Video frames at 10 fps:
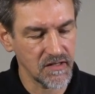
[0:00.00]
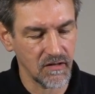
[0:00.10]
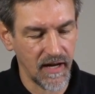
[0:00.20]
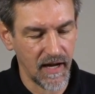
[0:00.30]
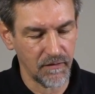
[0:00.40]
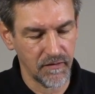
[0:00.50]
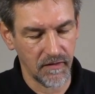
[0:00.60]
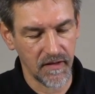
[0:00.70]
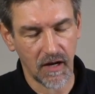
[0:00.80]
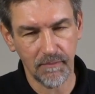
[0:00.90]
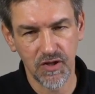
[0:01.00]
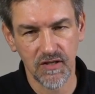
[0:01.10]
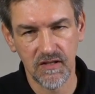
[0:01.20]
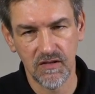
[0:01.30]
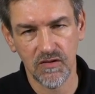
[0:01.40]
so I have not the
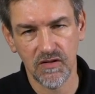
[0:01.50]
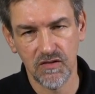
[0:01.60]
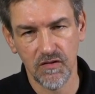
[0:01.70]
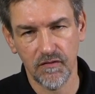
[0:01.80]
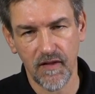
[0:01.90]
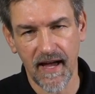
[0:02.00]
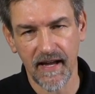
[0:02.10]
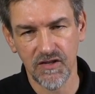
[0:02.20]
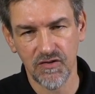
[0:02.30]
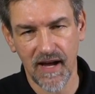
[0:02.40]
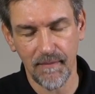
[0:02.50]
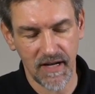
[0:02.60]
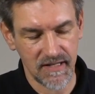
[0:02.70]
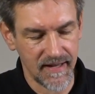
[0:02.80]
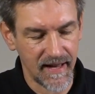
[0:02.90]
options to fly and try
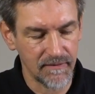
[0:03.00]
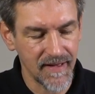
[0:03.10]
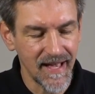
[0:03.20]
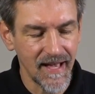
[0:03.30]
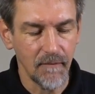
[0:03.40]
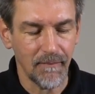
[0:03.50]
myself.